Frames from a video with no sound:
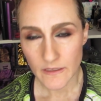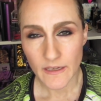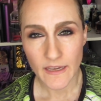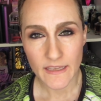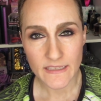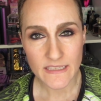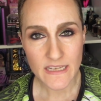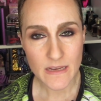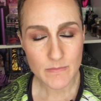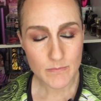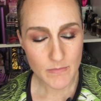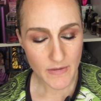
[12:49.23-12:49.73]

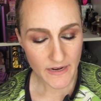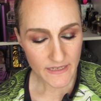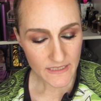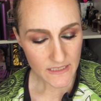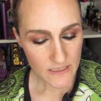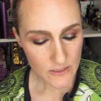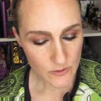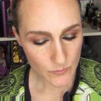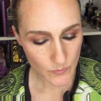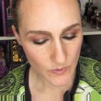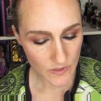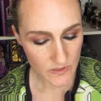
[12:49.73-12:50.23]
And I might
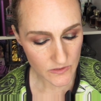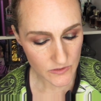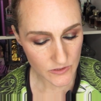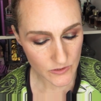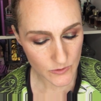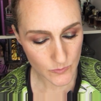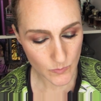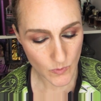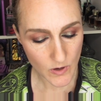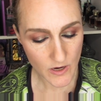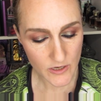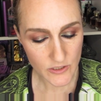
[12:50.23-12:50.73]
as well
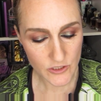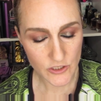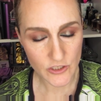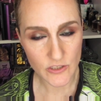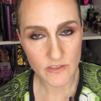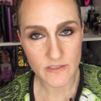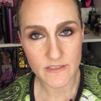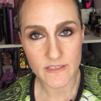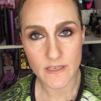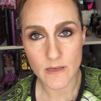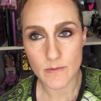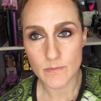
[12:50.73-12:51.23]
swatch
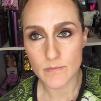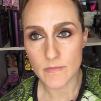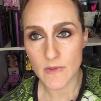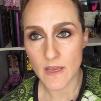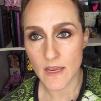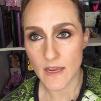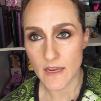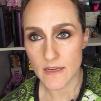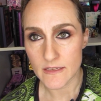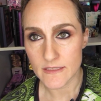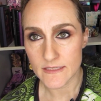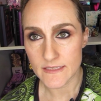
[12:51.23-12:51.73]
some
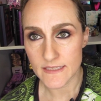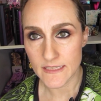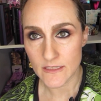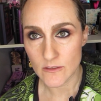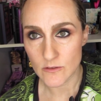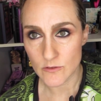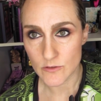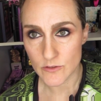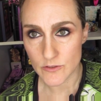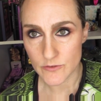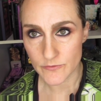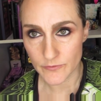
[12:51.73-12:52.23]

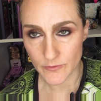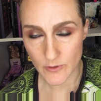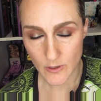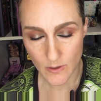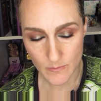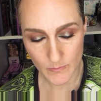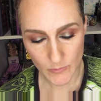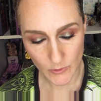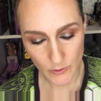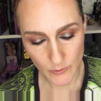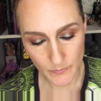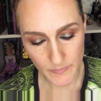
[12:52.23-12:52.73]
singles
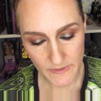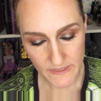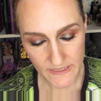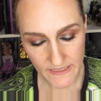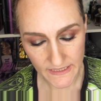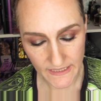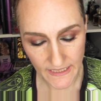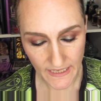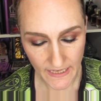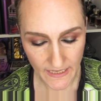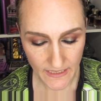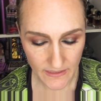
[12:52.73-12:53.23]
from Urban
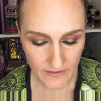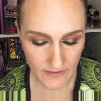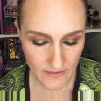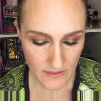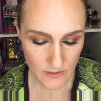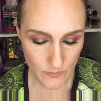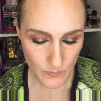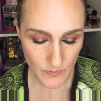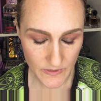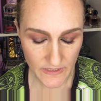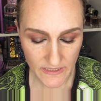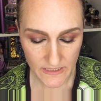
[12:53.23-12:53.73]
Decay.
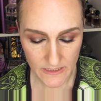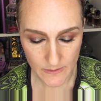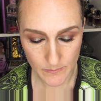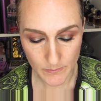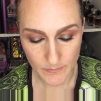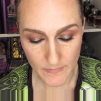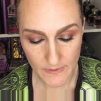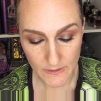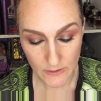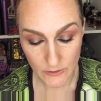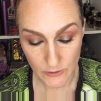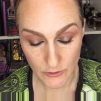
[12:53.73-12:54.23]
This one is
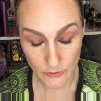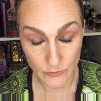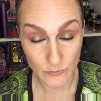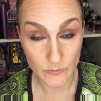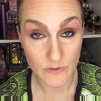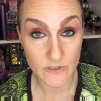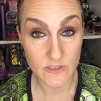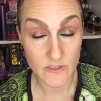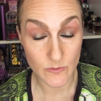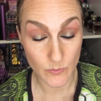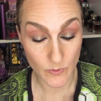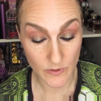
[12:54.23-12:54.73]
Mildew.
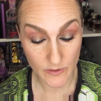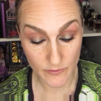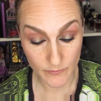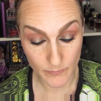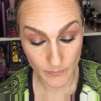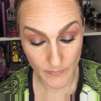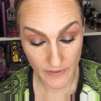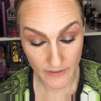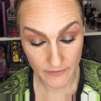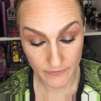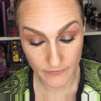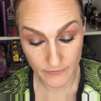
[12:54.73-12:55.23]
It's one of
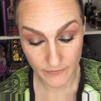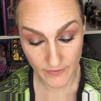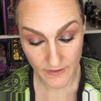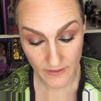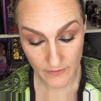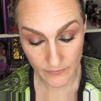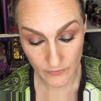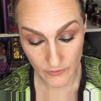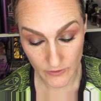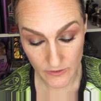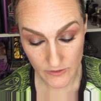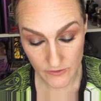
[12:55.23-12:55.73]
my
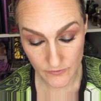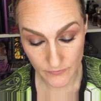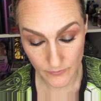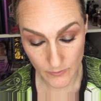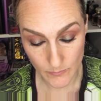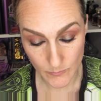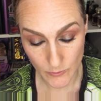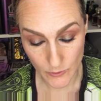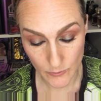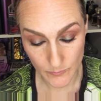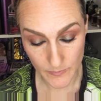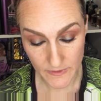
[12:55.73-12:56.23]
favorites
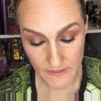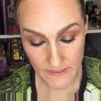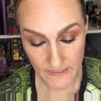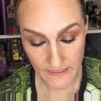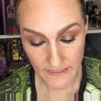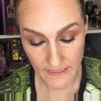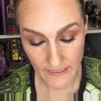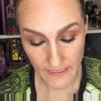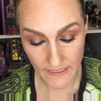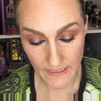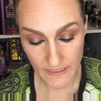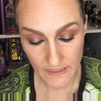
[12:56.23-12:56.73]
from Urban
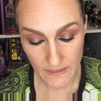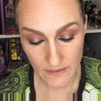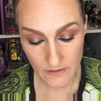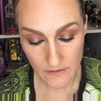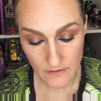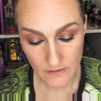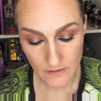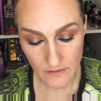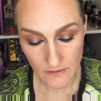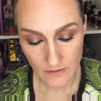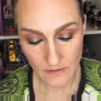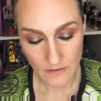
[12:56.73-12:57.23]
Decay.
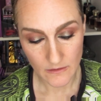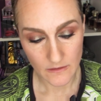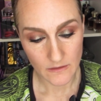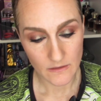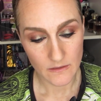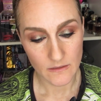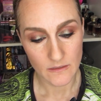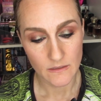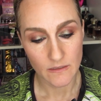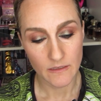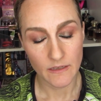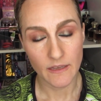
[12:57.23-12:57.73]

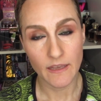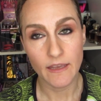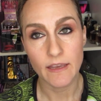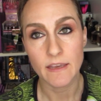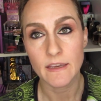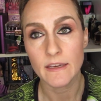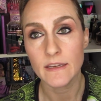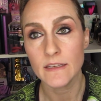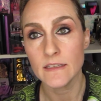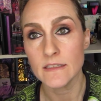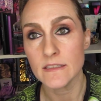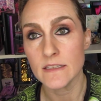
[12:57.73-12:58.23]

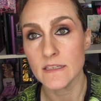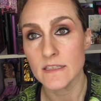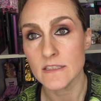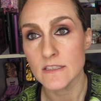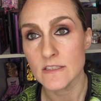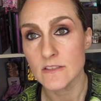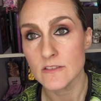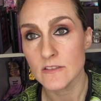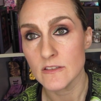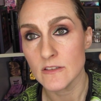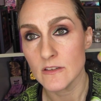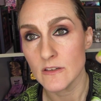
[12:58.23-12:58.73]
And
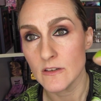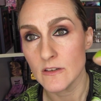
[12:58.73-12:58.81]
it's